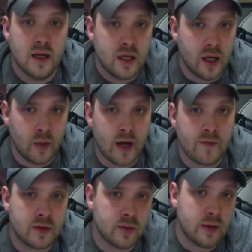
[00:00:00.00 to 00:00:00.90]
We
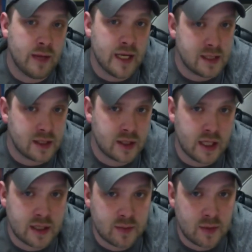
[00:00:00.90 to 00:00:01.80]
offer 3 basic
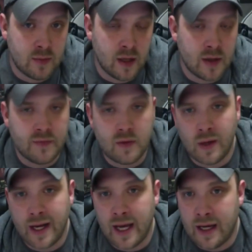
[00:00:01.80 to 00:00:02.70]
changes per month. If you
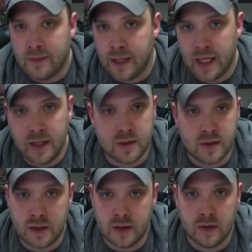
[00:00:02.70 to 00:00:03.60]
want to add a page or
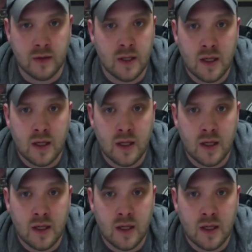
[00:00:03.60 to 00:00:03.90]
two,